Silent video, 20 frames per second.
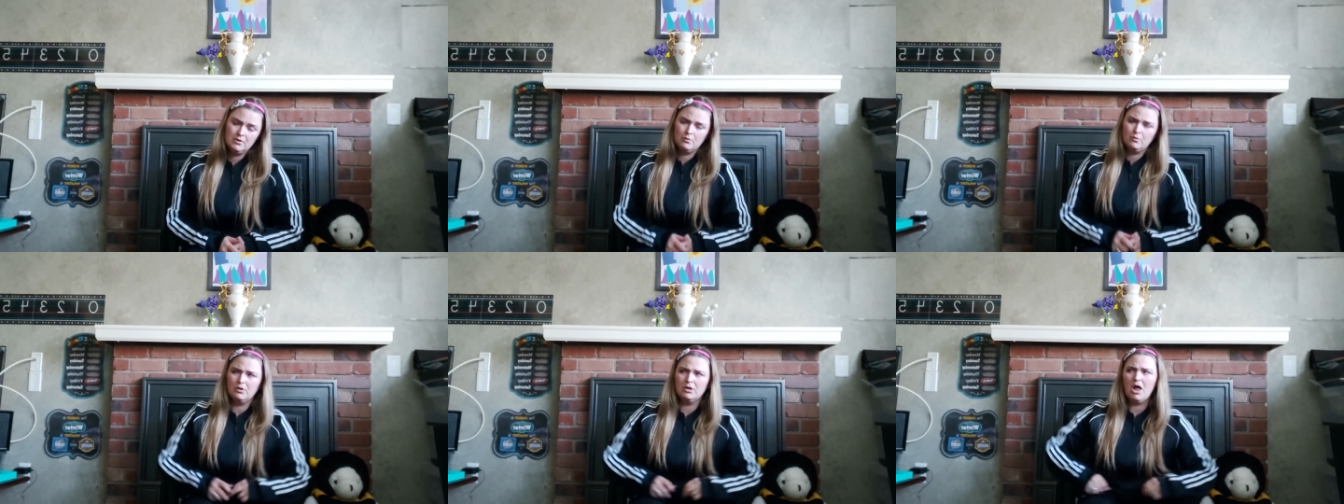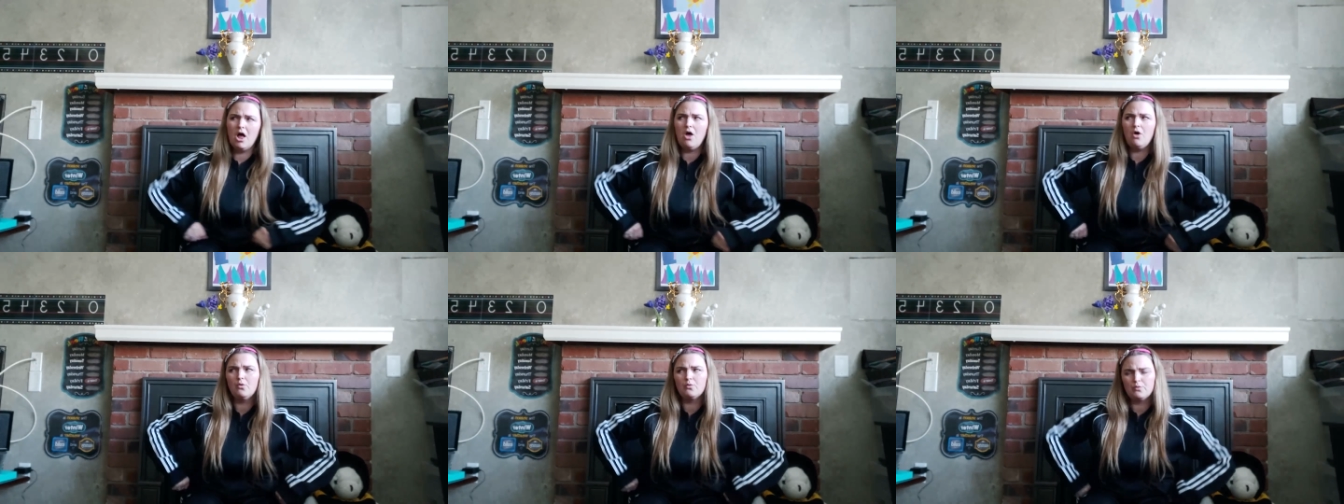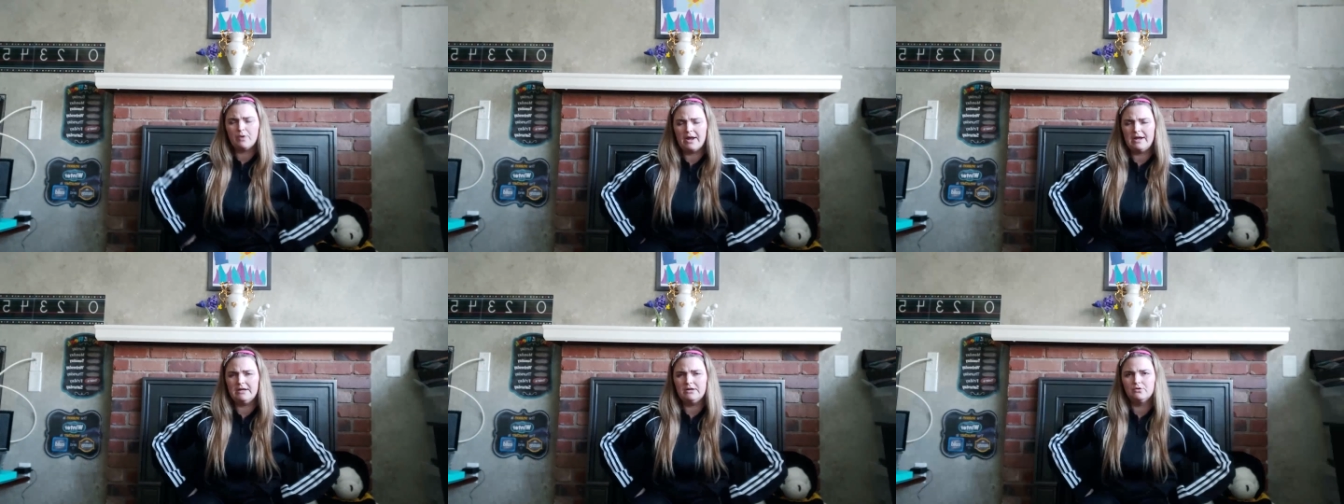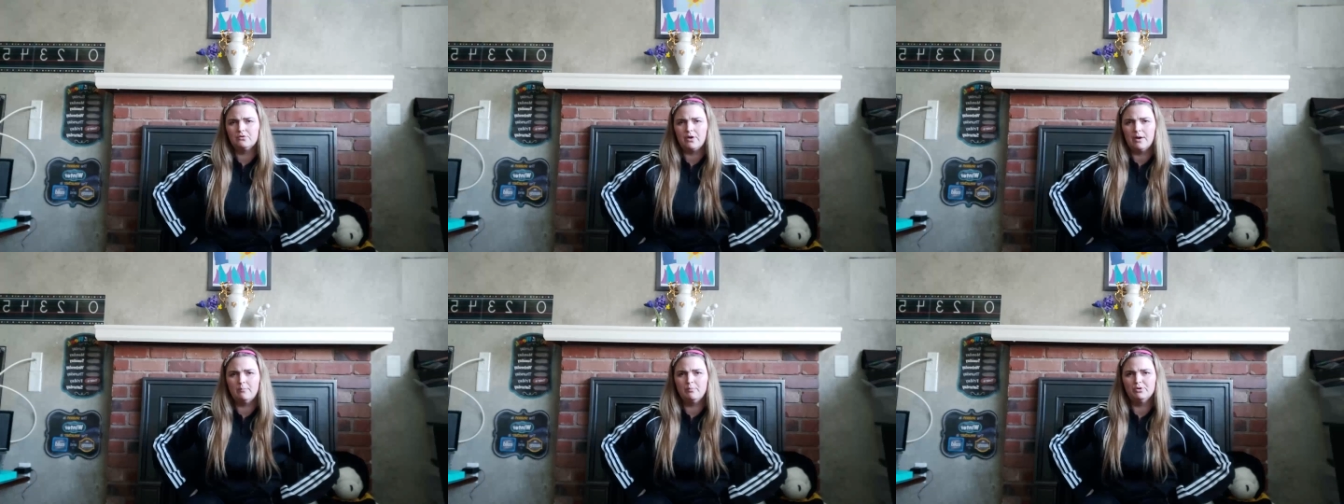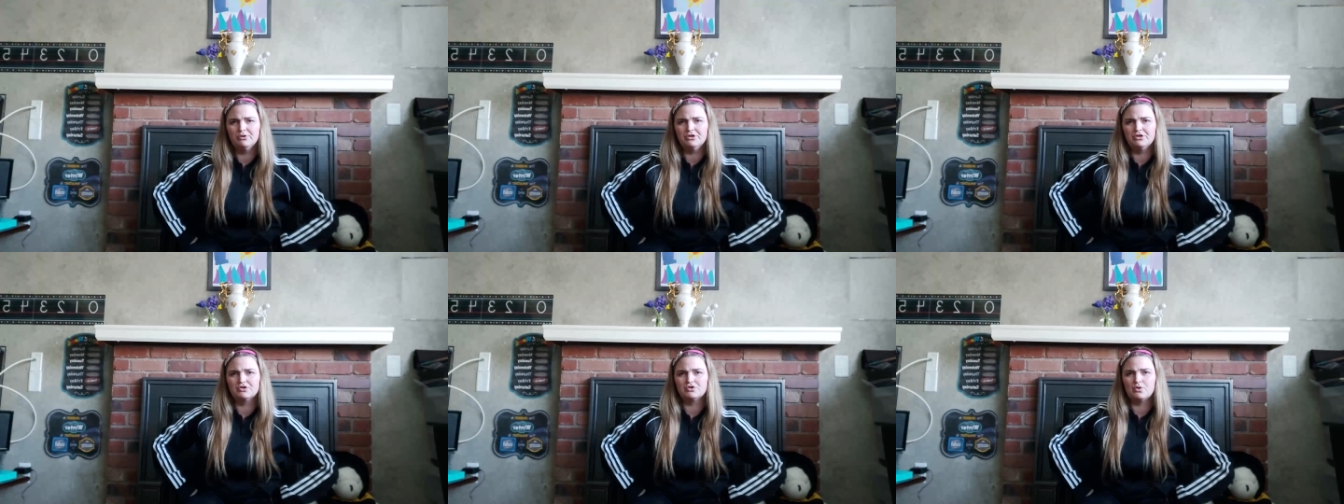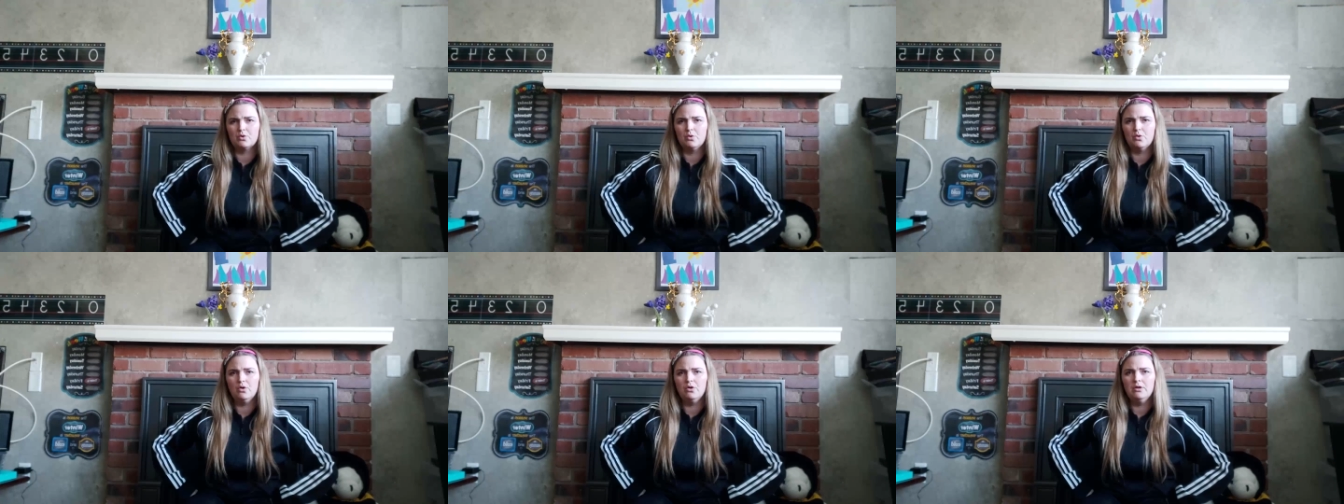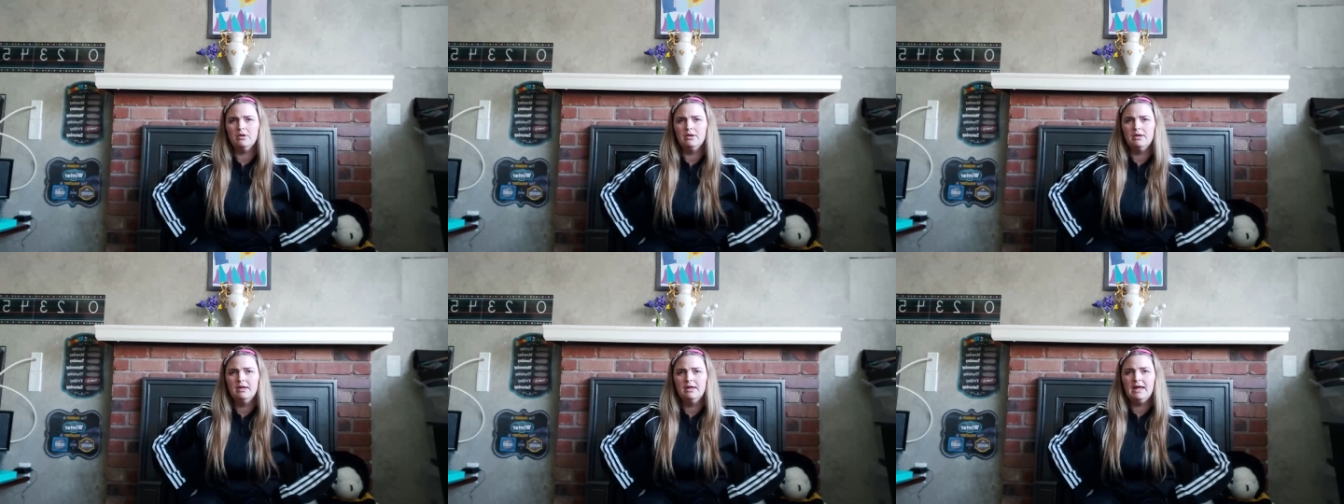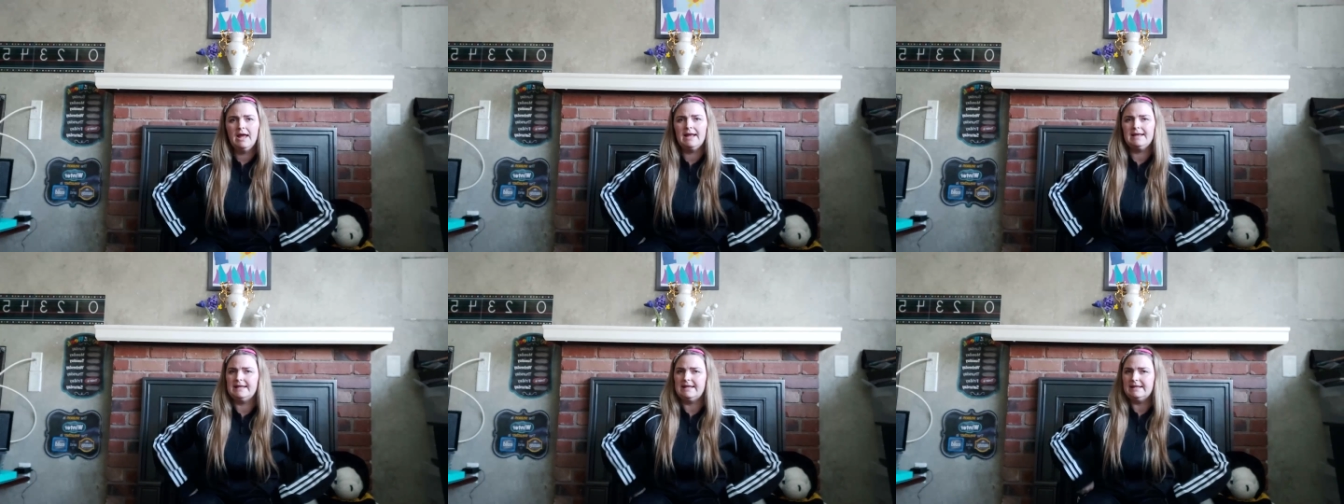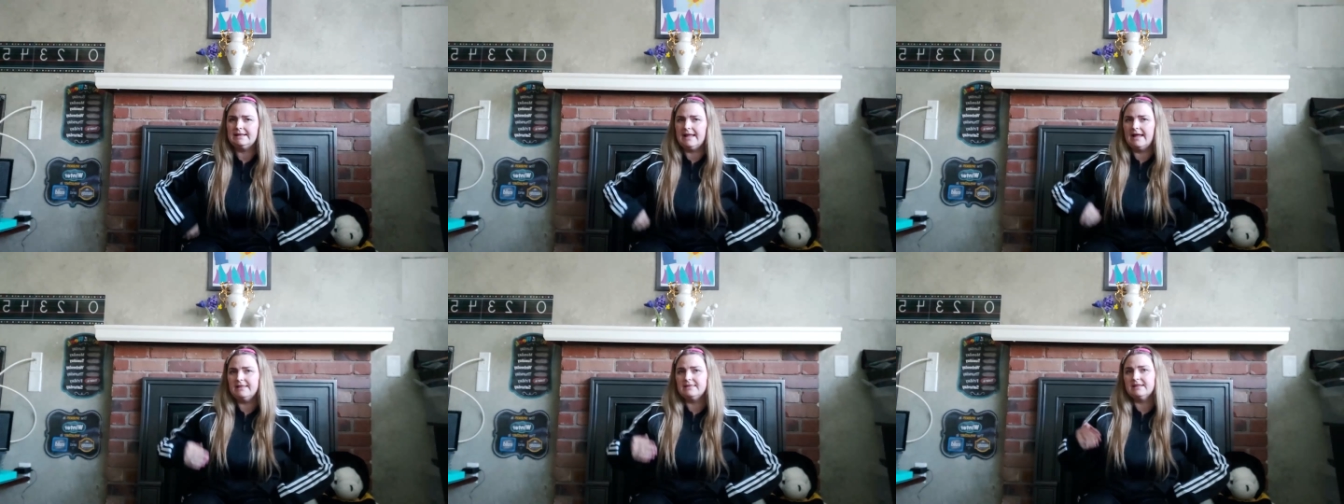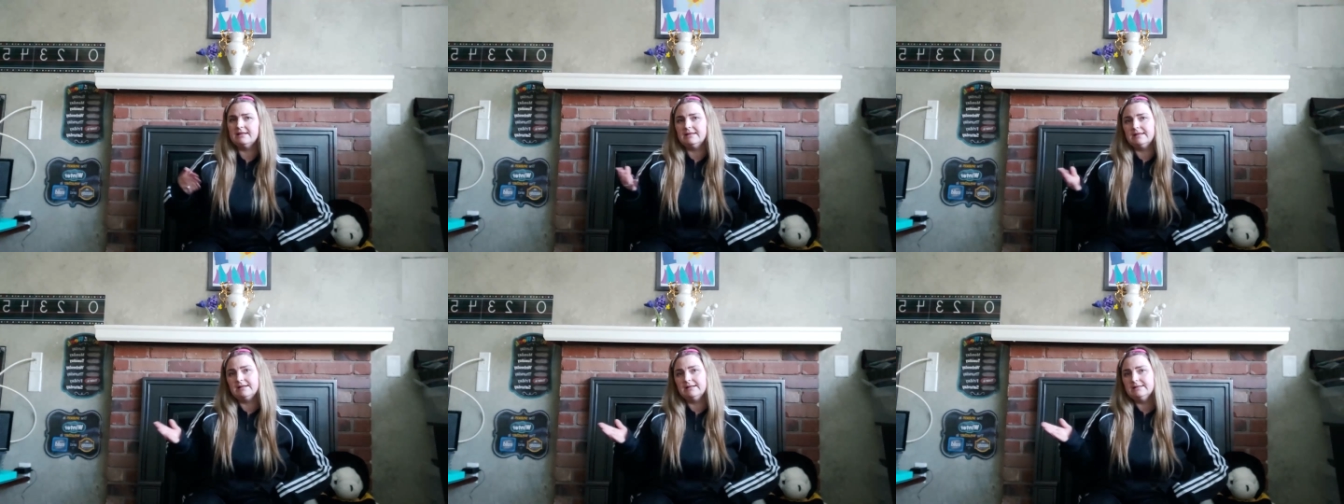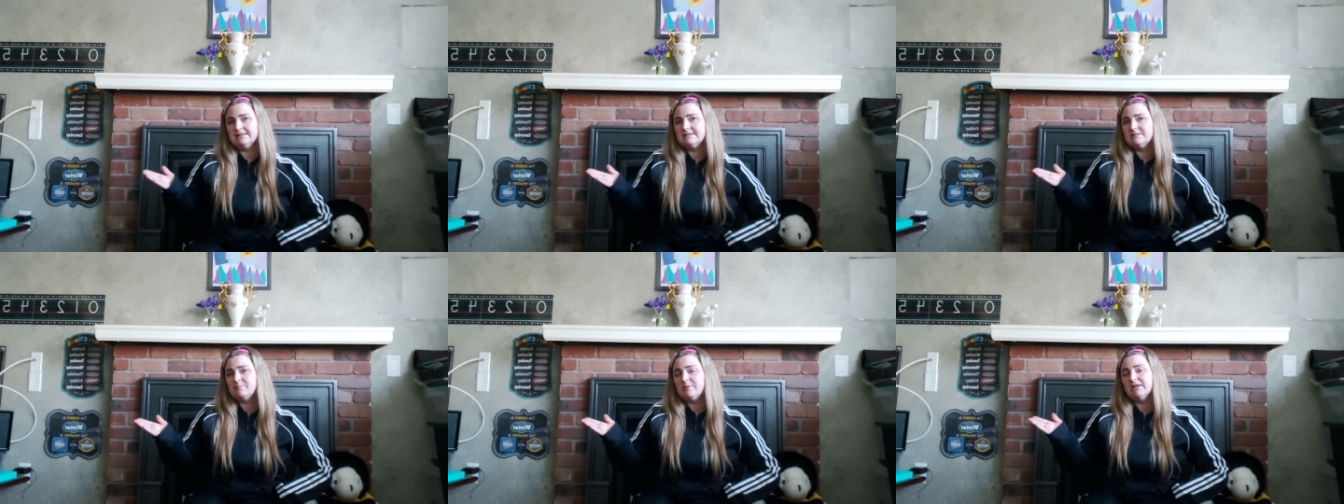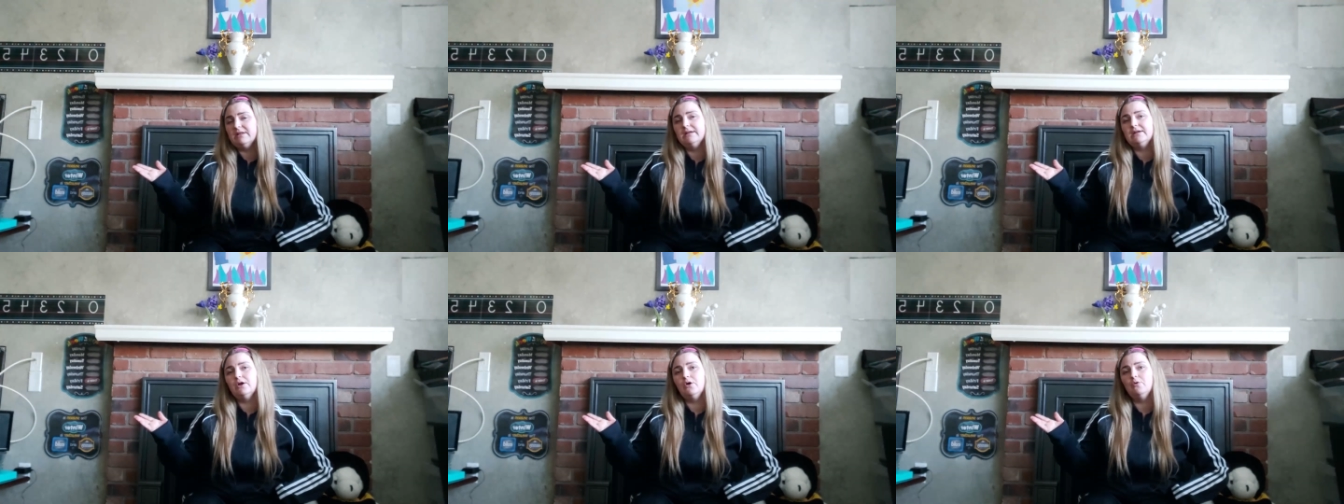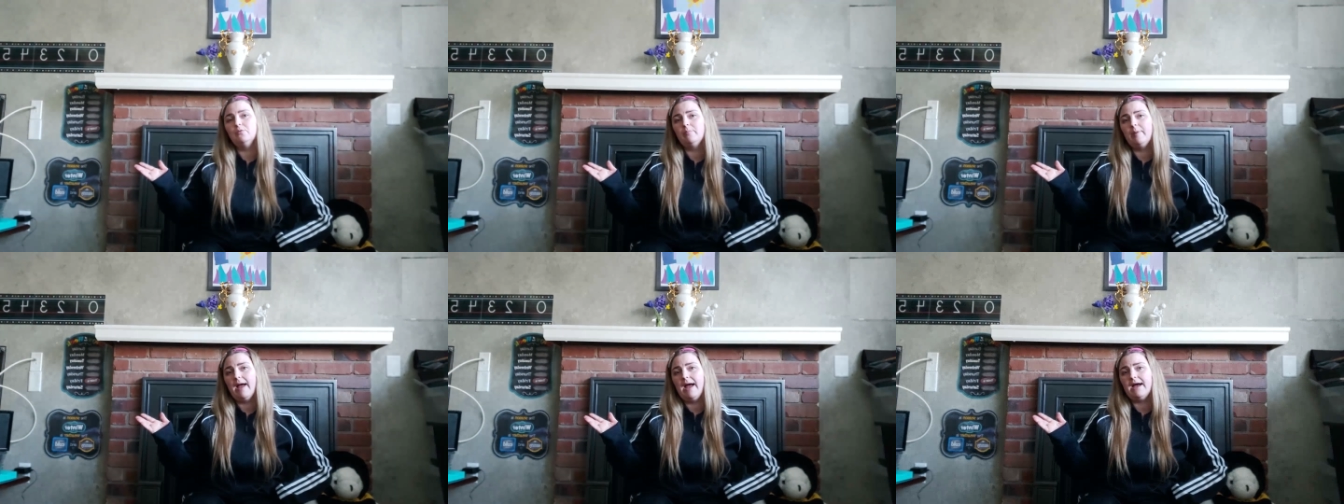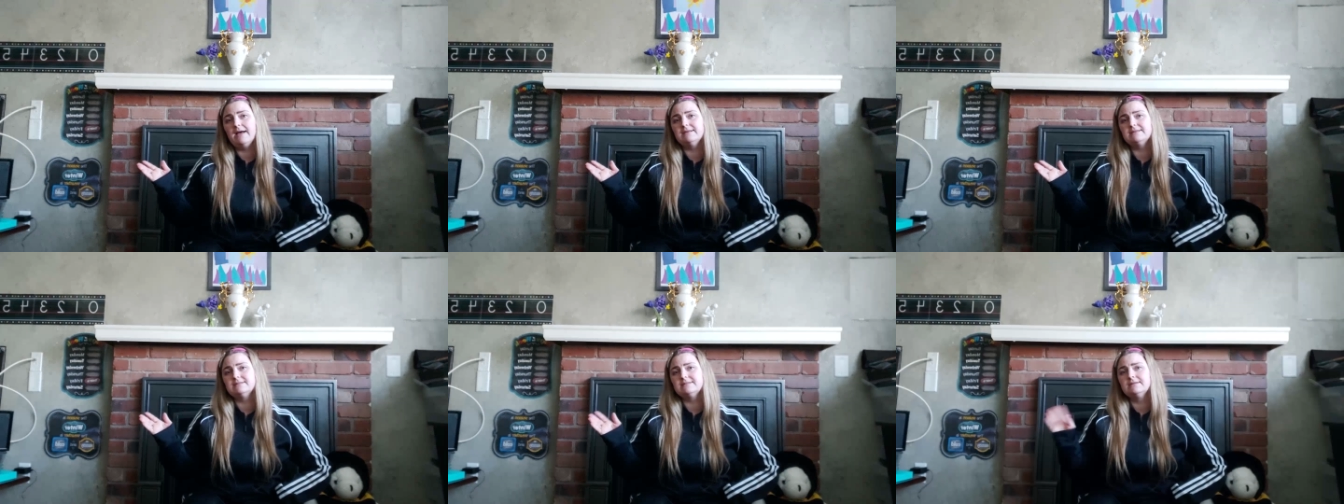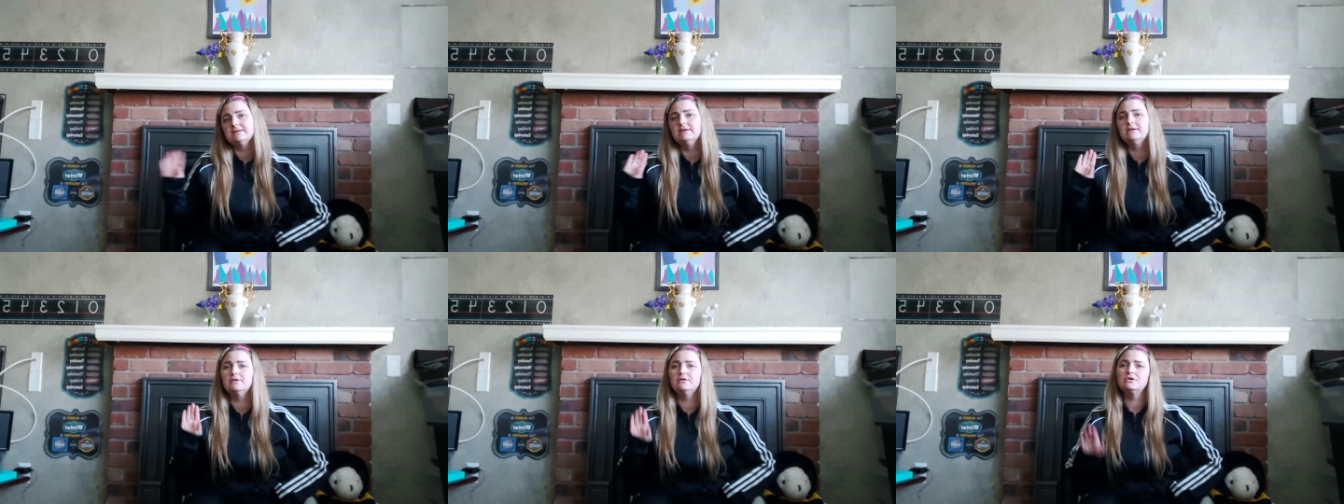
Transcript: Well, all right, grumbled the troll, and he let the littlest billy goat pass.